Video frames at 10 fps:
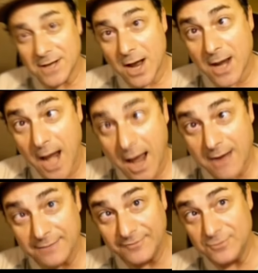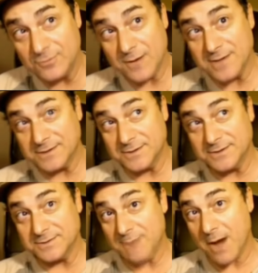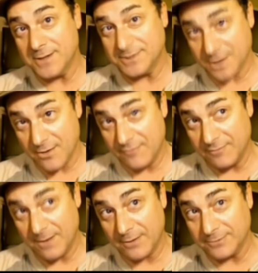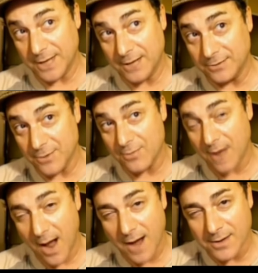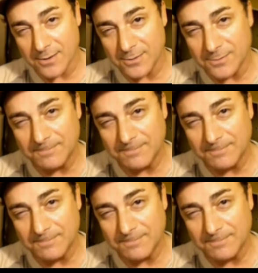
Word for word: that I had a few questions myself about Dayton, Ohio.